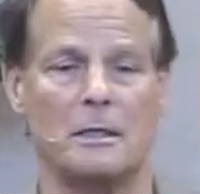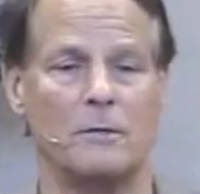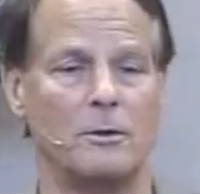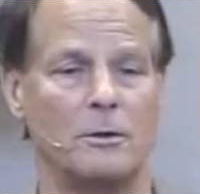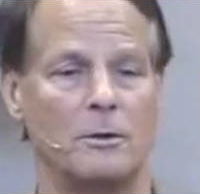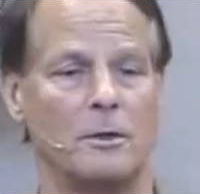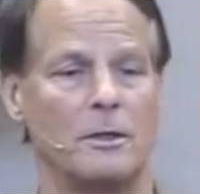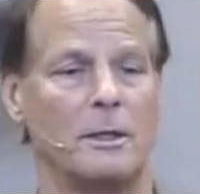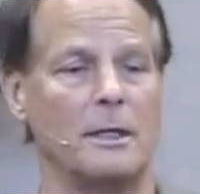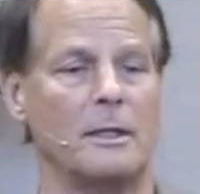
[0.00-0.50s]
If you
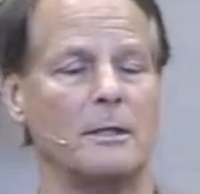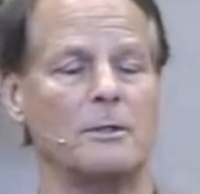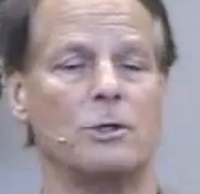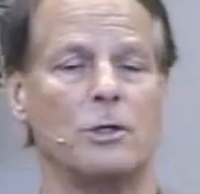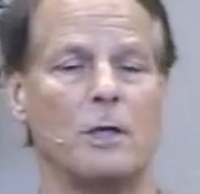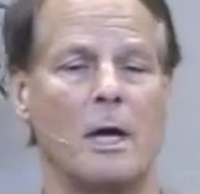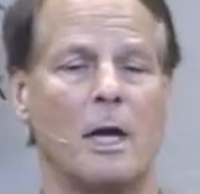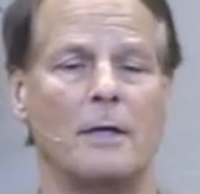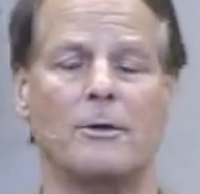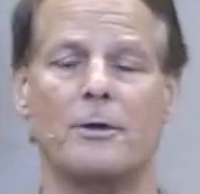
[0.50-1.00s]
look in
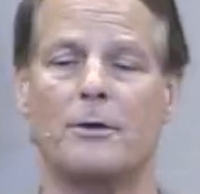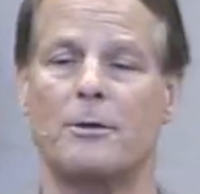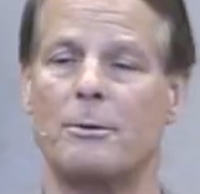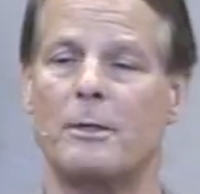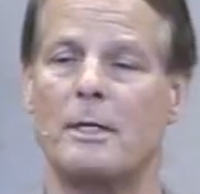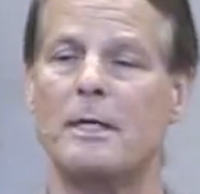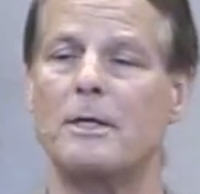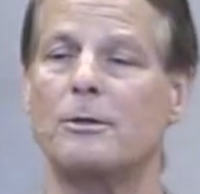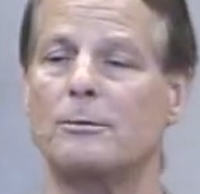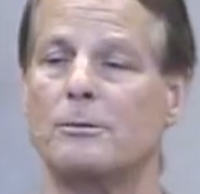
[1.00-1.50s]
John
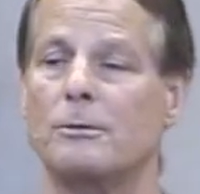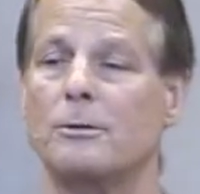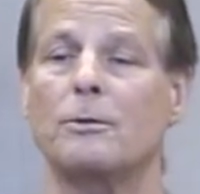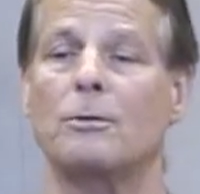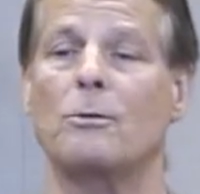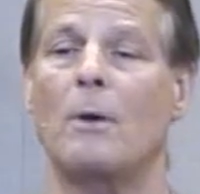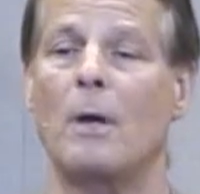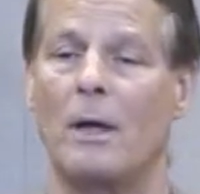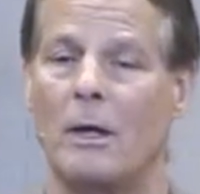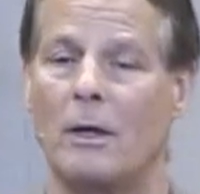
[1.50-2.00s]
3 through
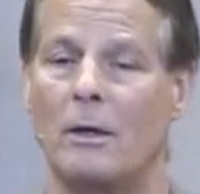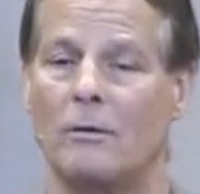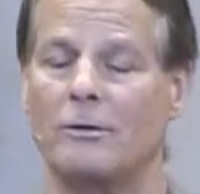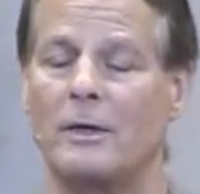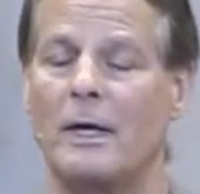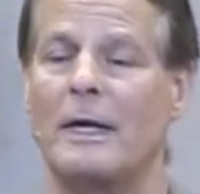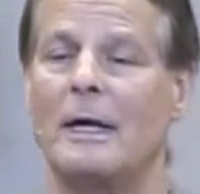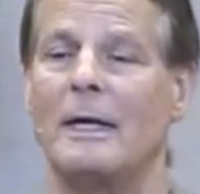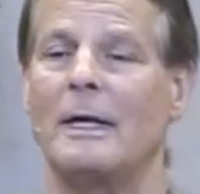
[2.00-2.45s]
12,